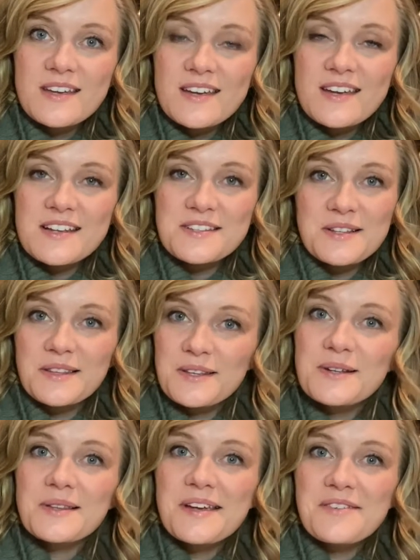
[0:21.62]
It's a
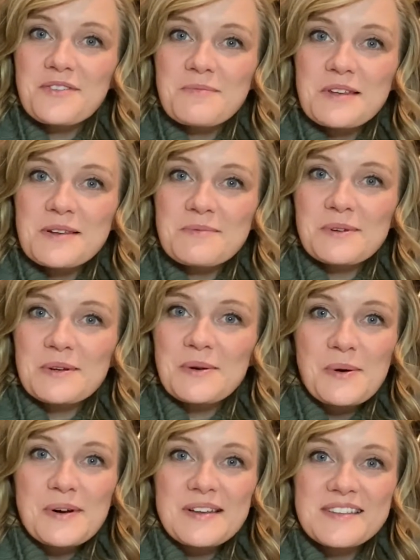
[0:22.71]
little late for me to be
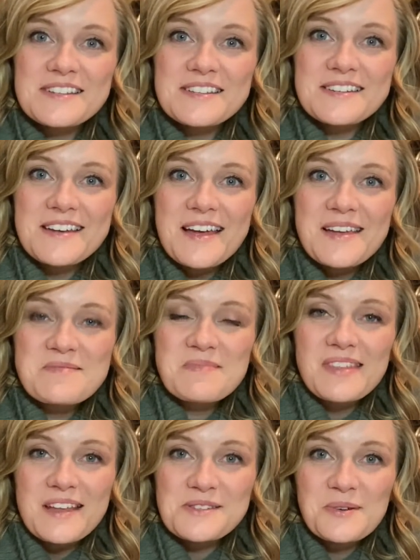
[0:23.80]
recording this at night, but
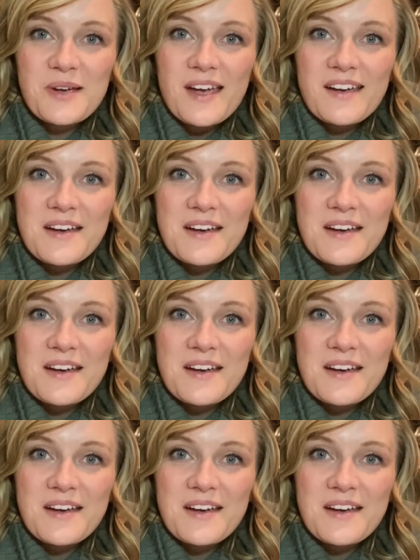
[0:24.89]
that's okay.